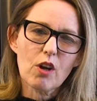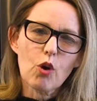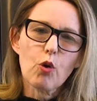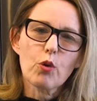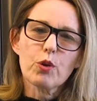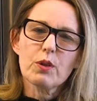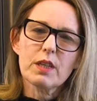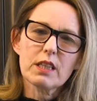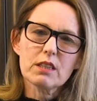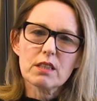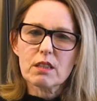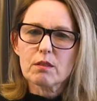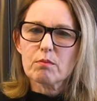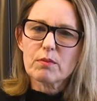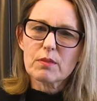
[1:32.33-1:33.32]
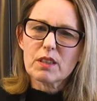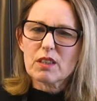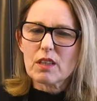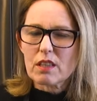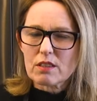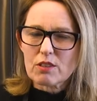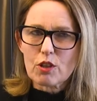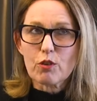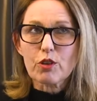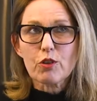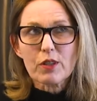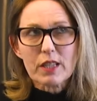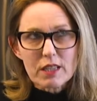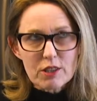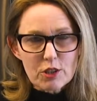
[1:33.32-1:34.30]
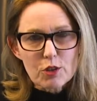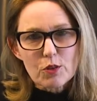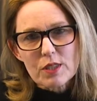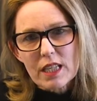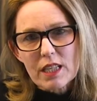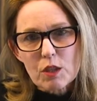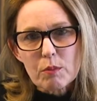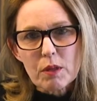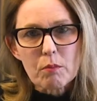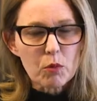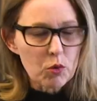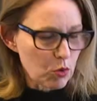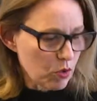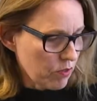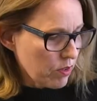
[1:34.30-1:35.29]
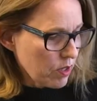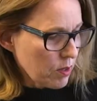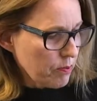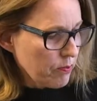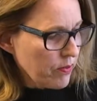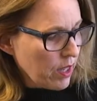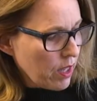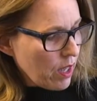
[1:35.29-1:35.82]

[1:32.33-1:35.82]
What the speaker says: or you need to use a little bit more of them.